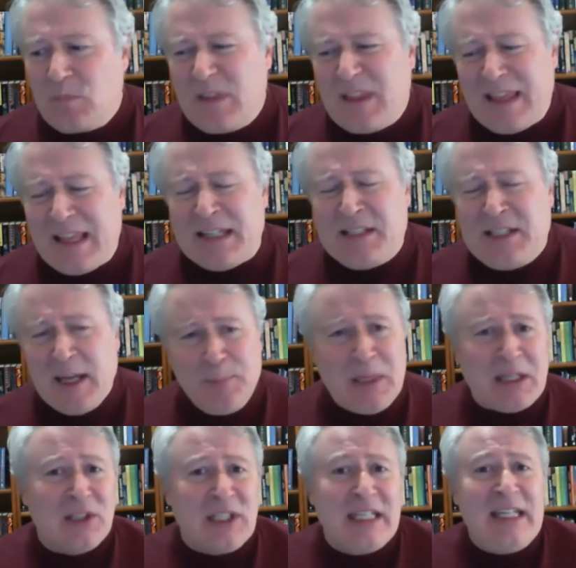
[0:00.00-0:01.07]

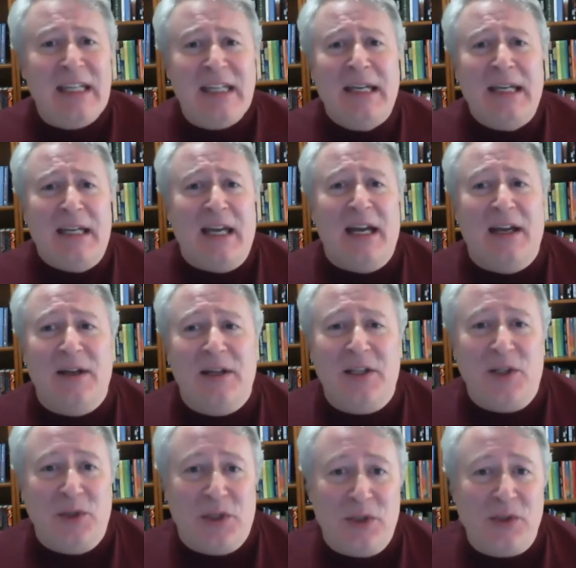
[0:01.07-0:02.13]
Typically,
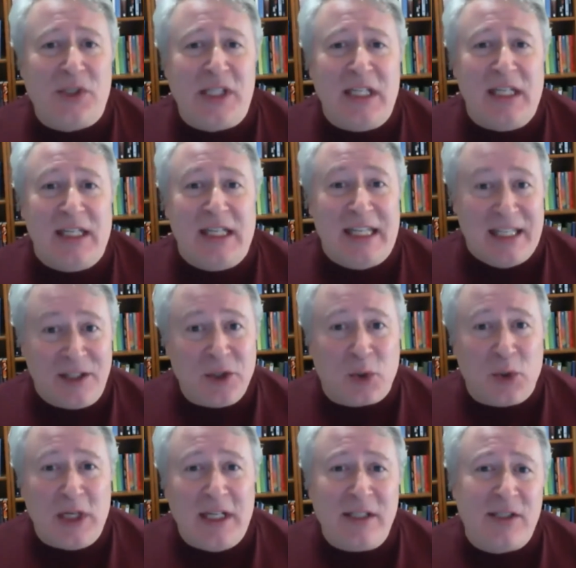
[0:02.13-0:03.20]
you do see an
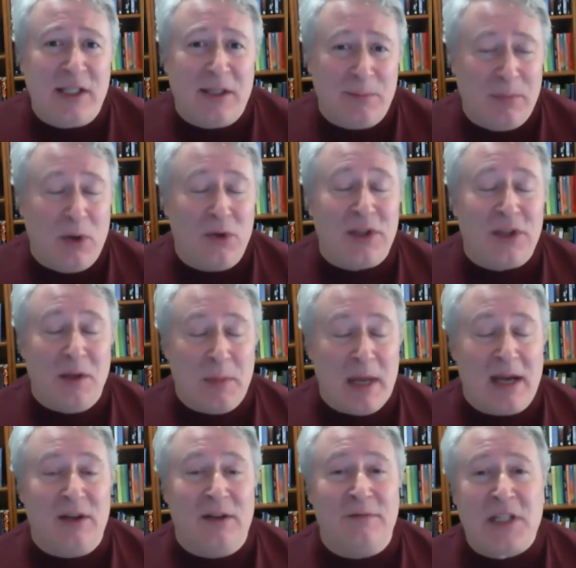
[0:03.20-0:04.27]
increase in both the
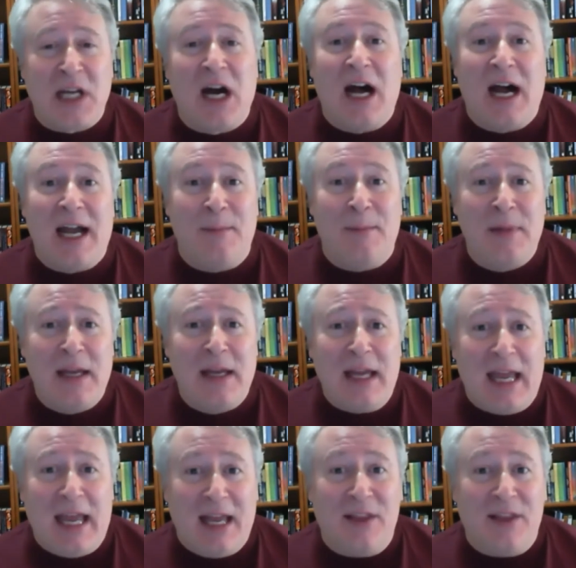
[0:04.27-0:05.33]
amount of time
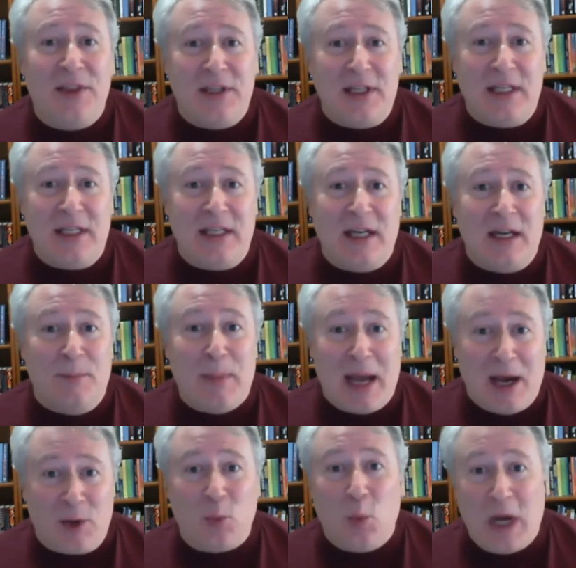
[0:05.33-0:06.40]
and the
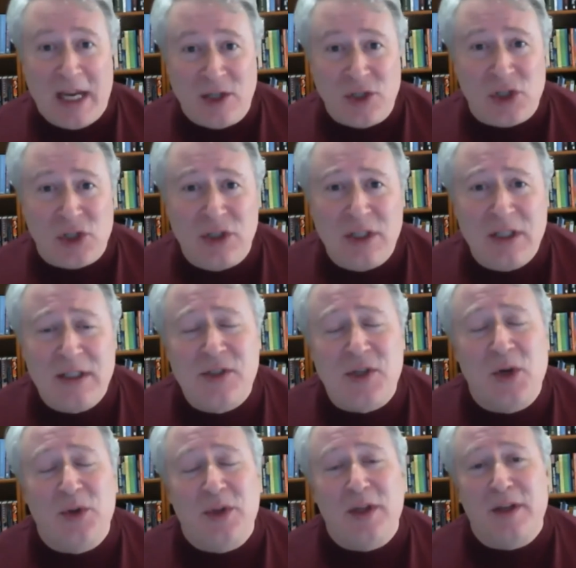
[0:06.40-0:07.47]
amount wagered.
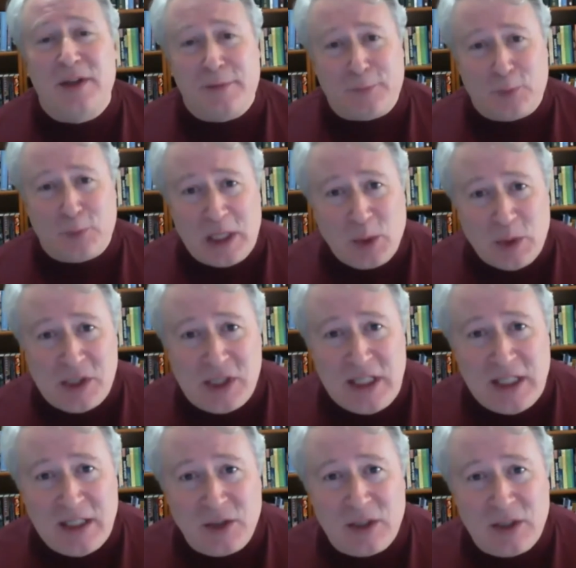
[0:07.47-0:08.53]
So the
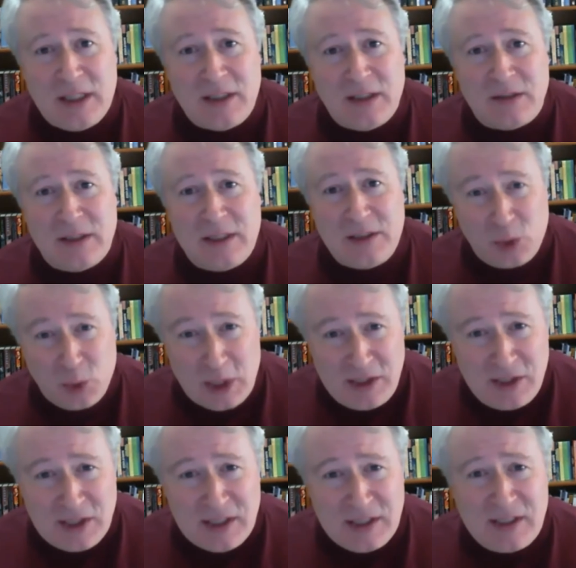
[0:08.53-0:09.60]
frequency
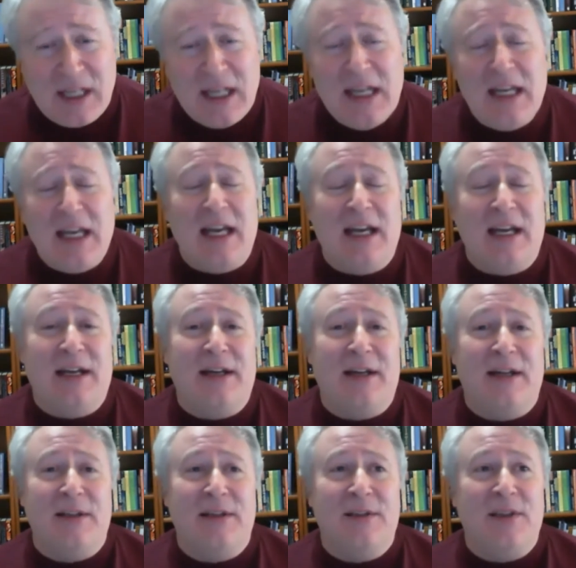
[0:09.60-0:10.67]
increases,
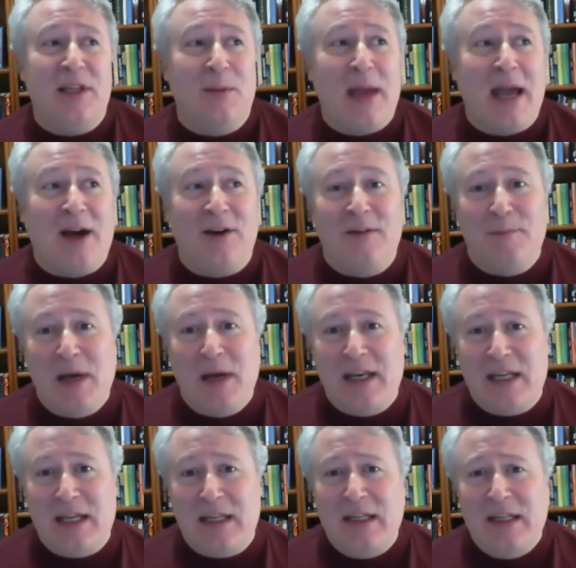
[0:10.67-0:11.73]
the amount of
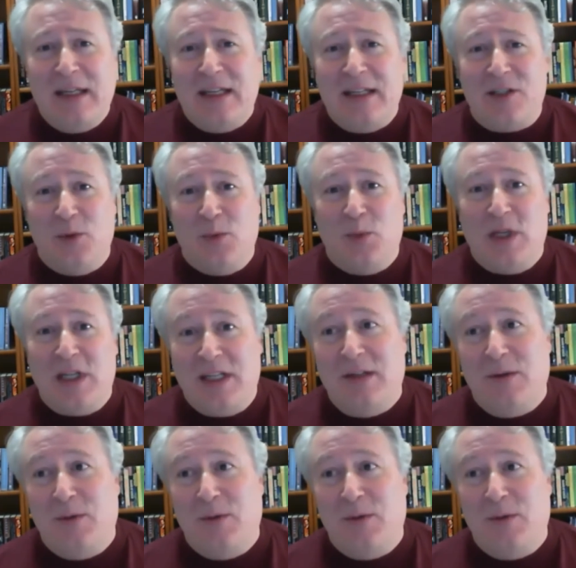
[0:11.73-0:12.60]
money to